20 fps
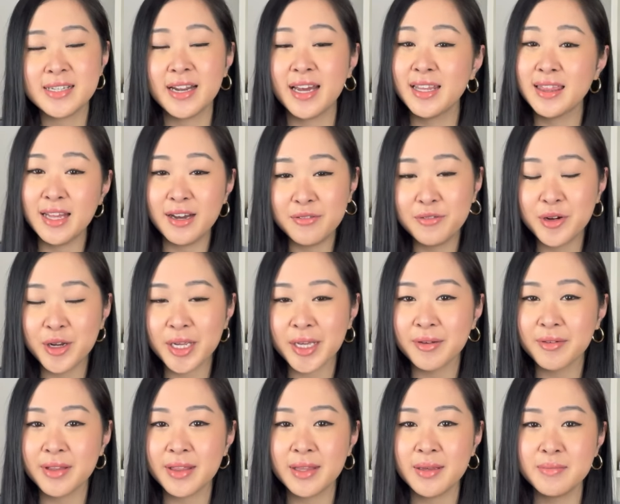and I love
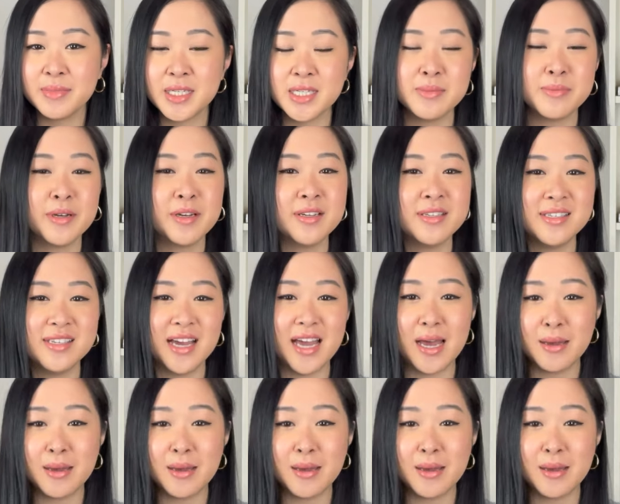working with them just because I